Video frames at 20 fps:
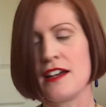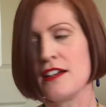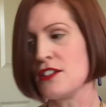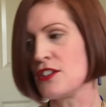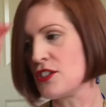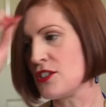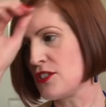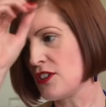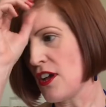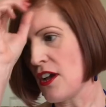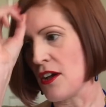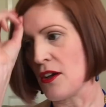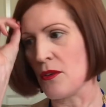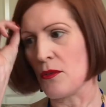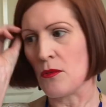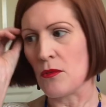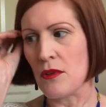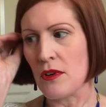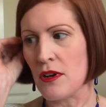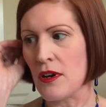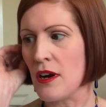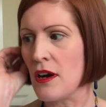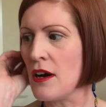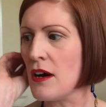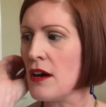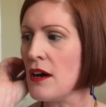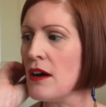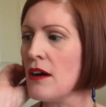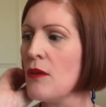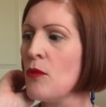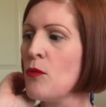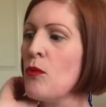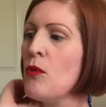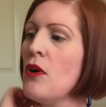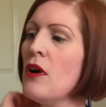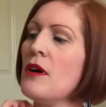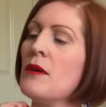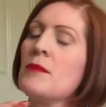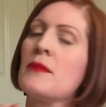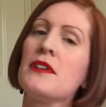So
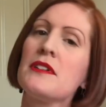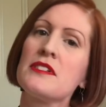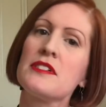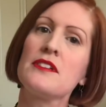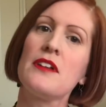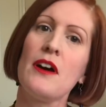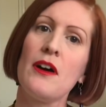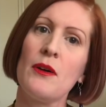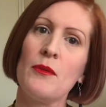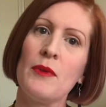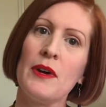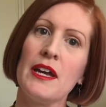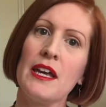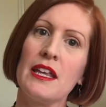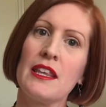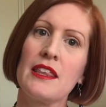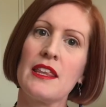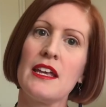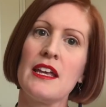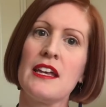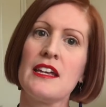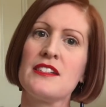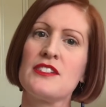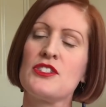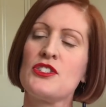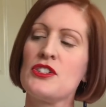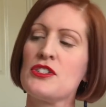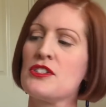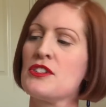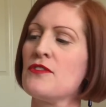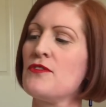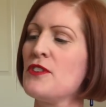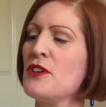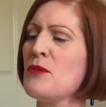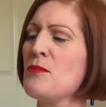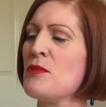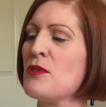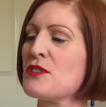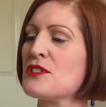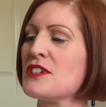what I'm going to start with is just a
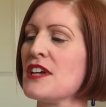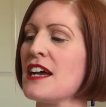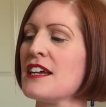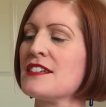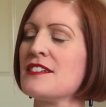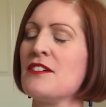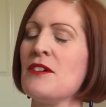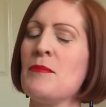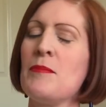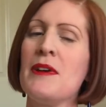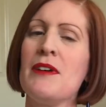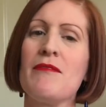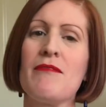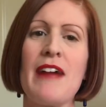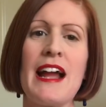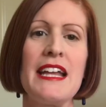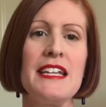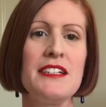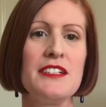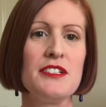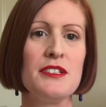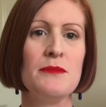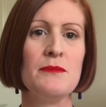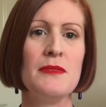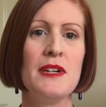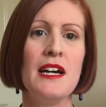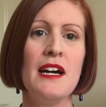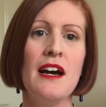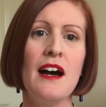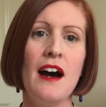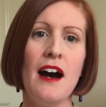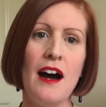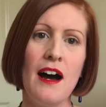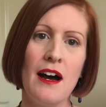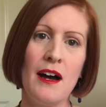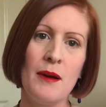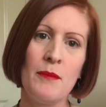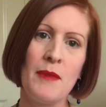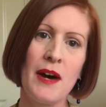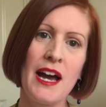few projects. They're a bit random.
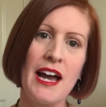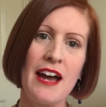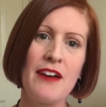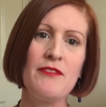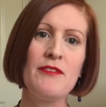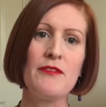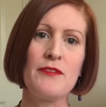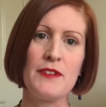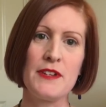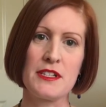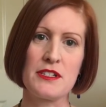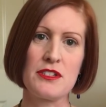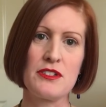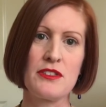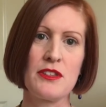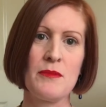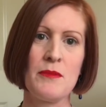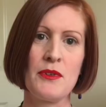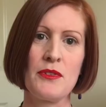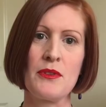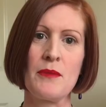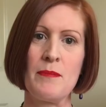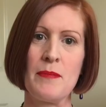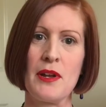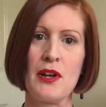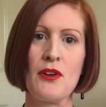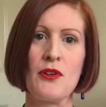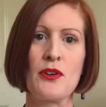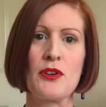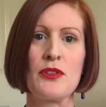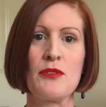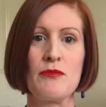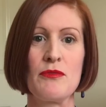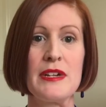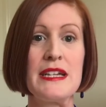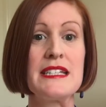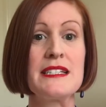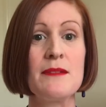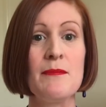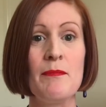I haven't featured them on the blog. The
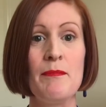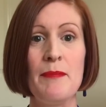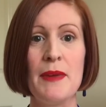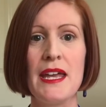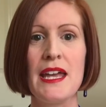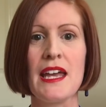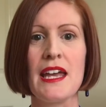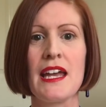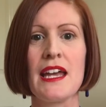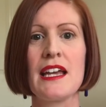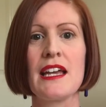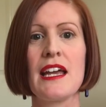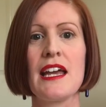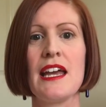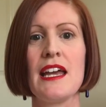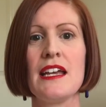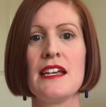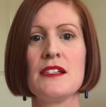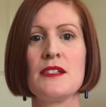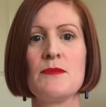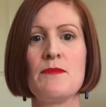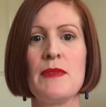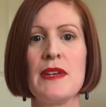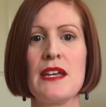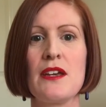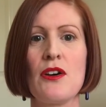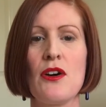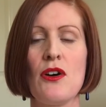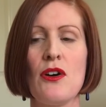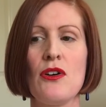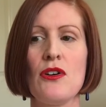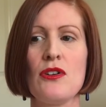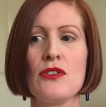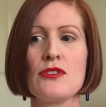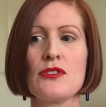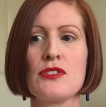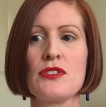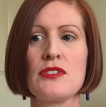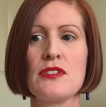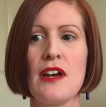reason being is
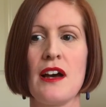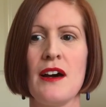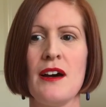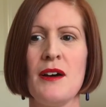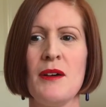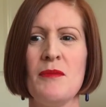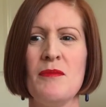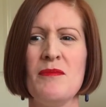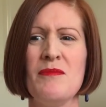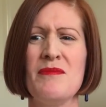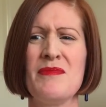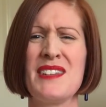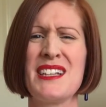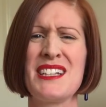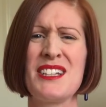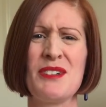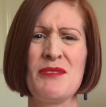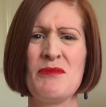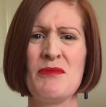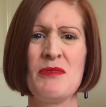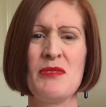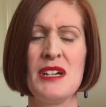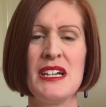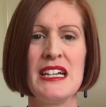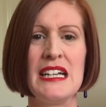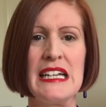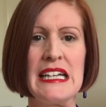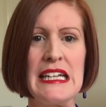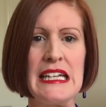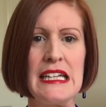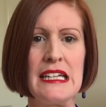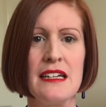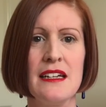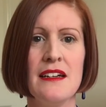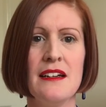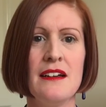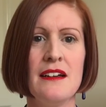because they don't really